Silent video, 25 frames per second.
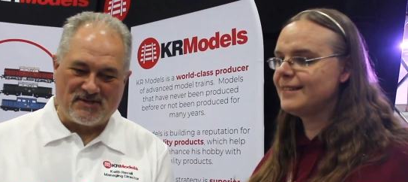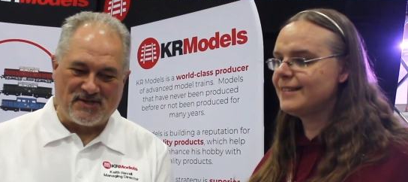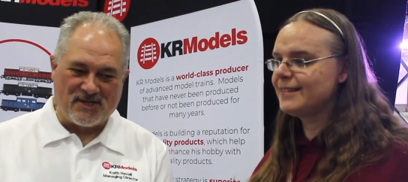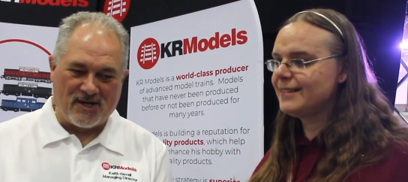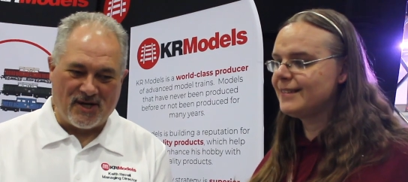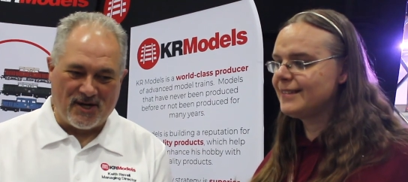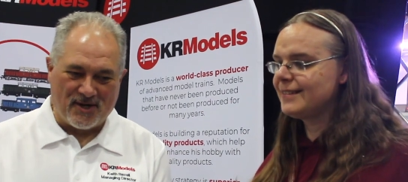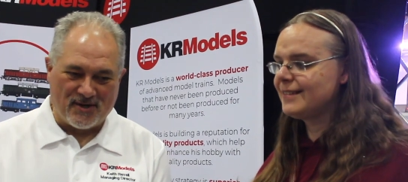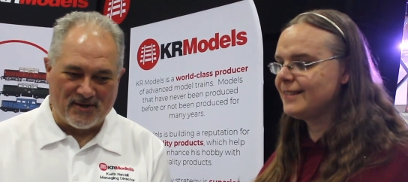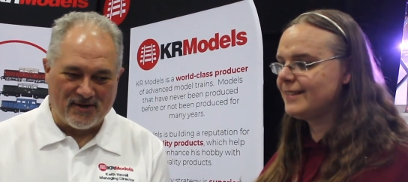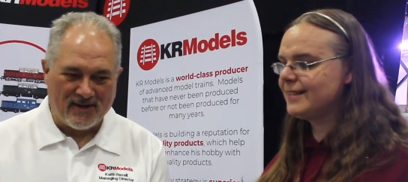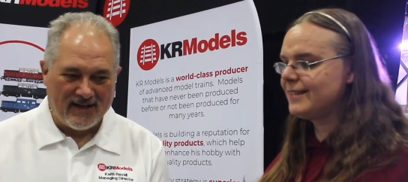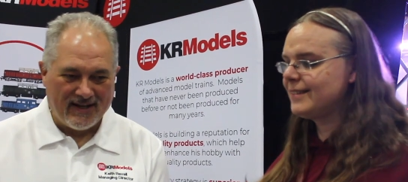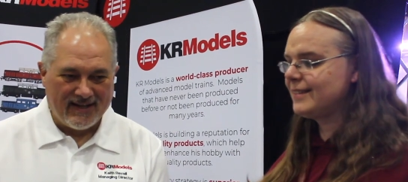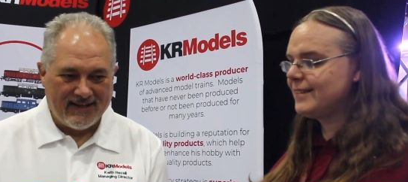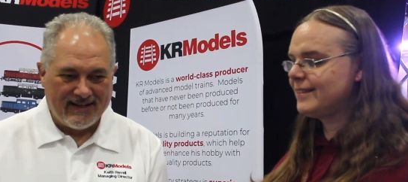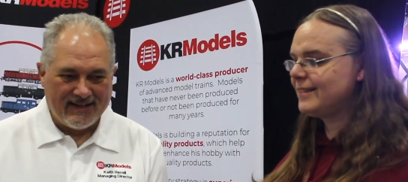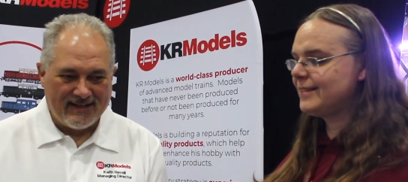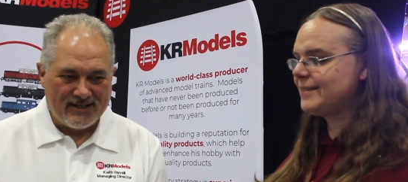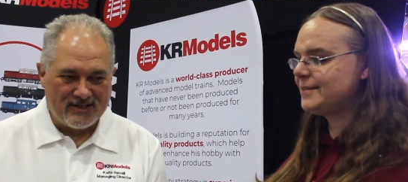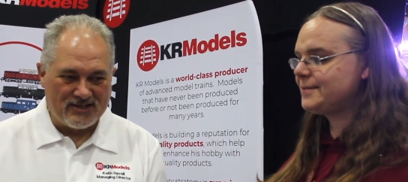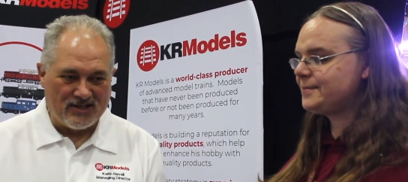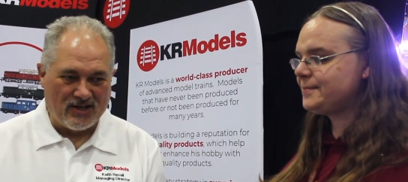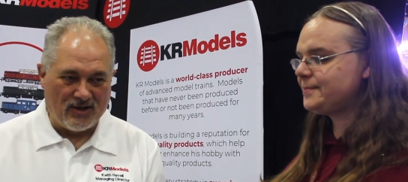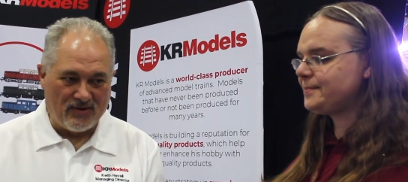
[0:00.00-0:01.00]
Speaker 1: So
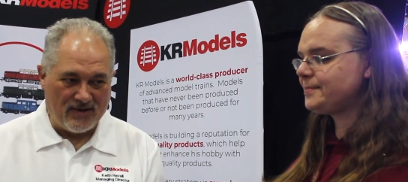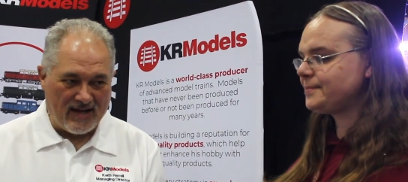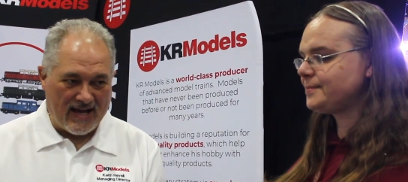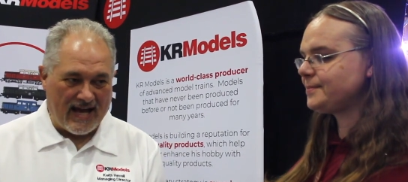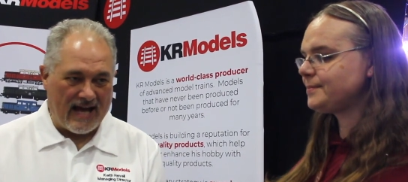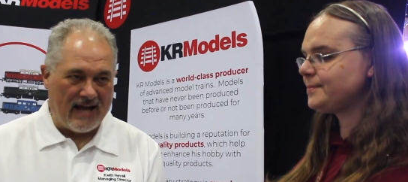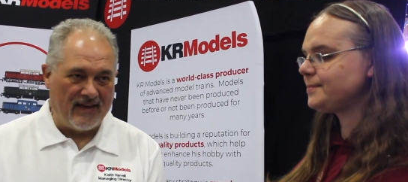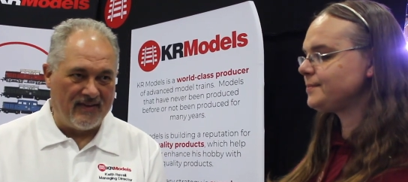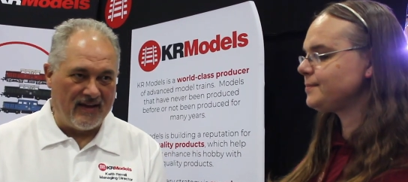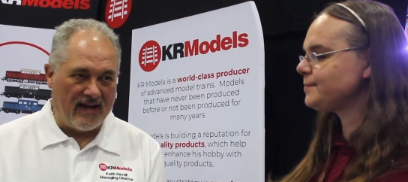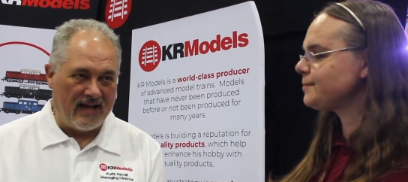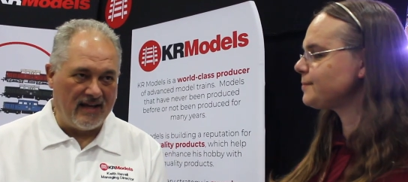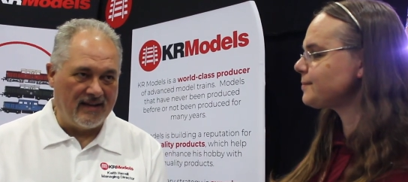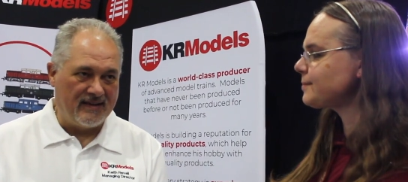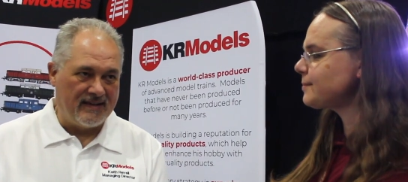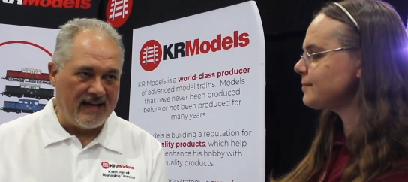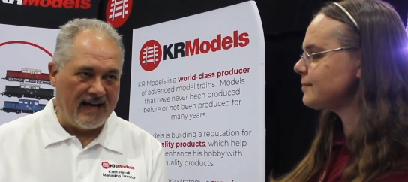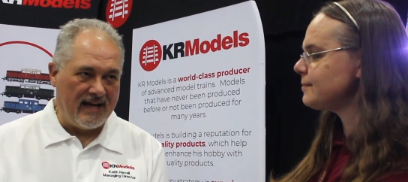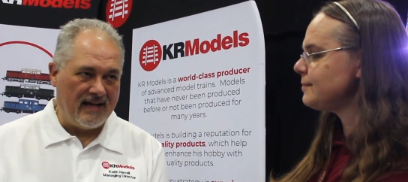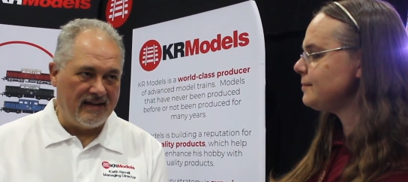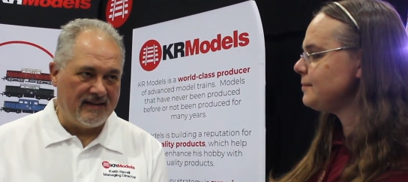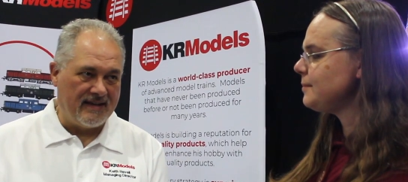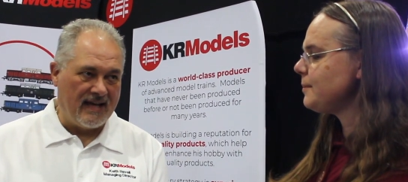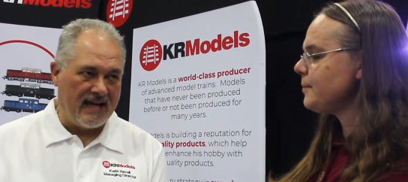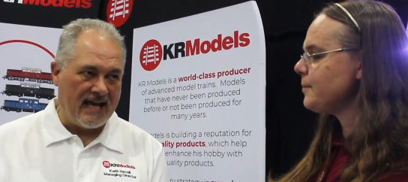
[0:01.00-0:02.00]
yeah,
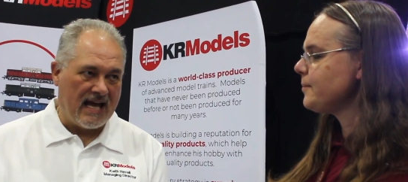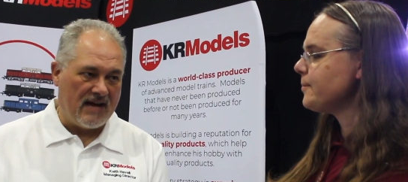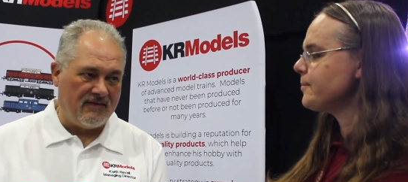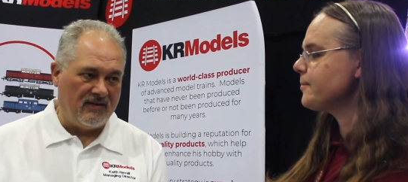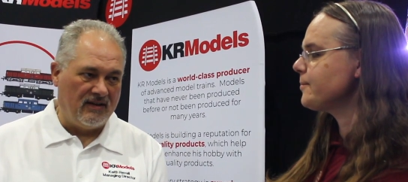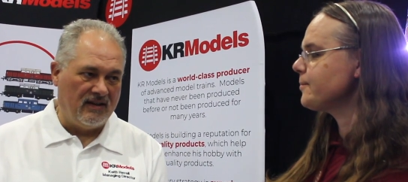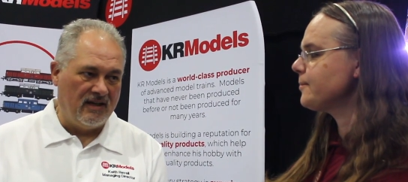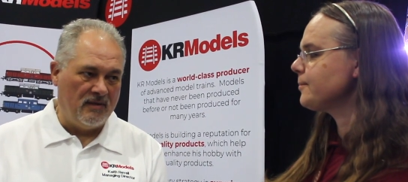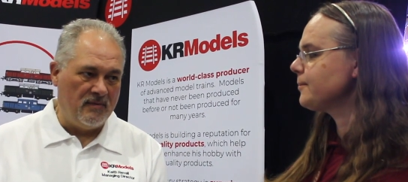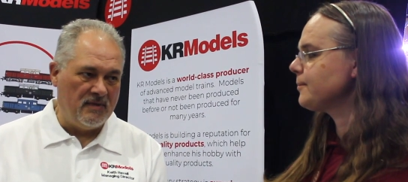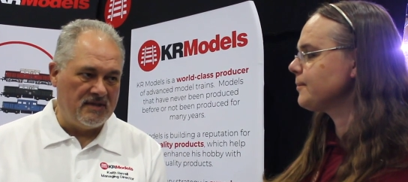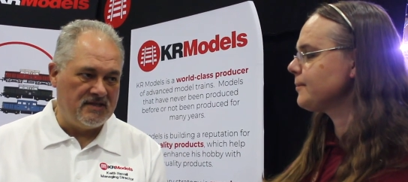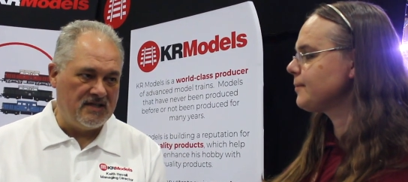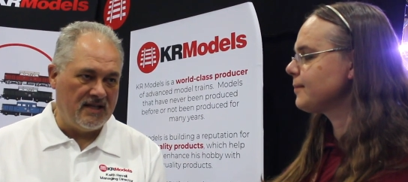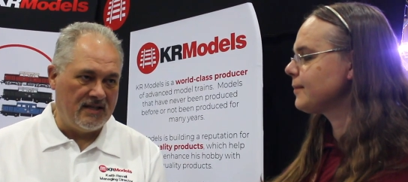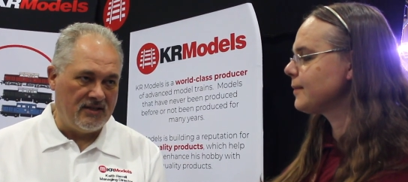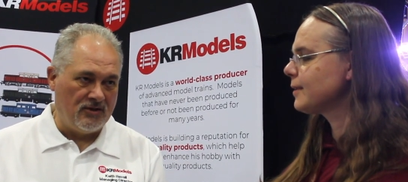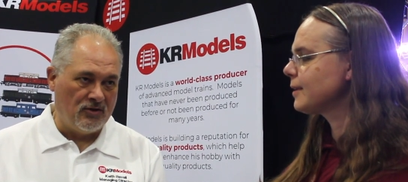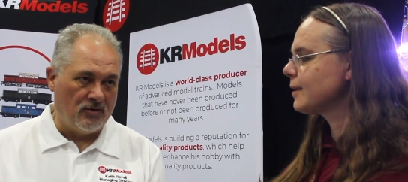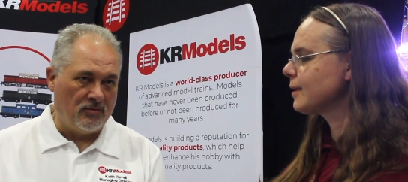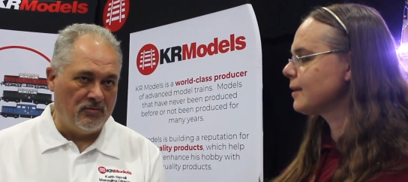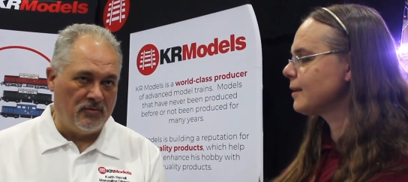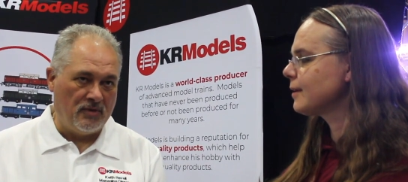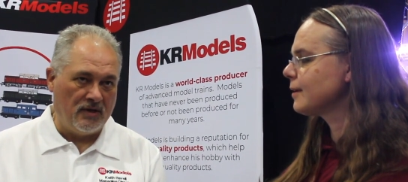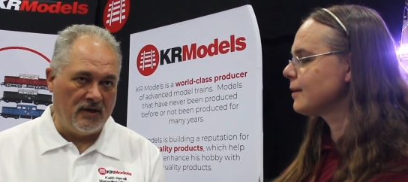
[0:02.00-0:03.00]
they have a
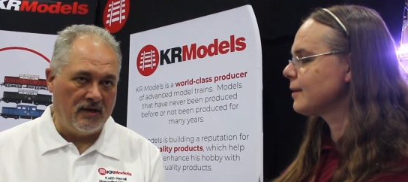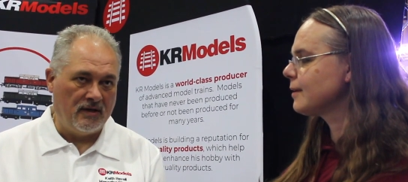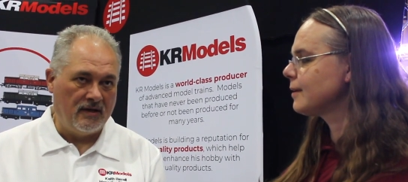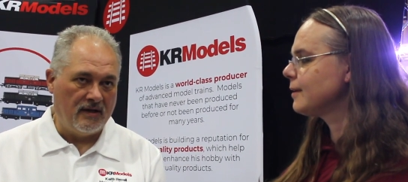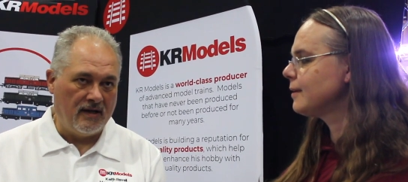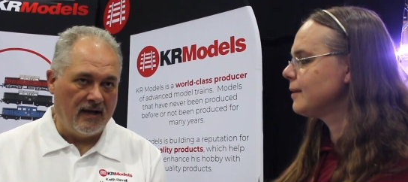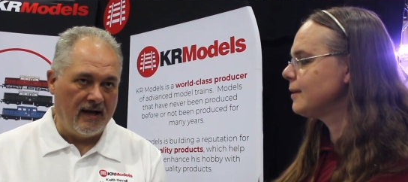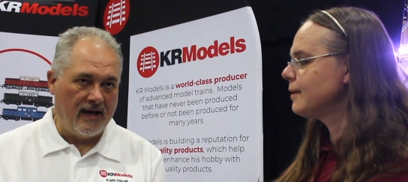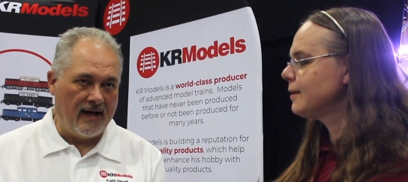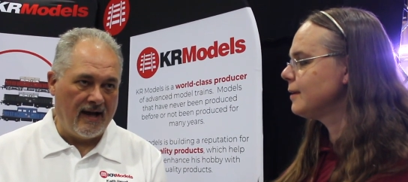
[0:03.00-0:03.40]
limited number.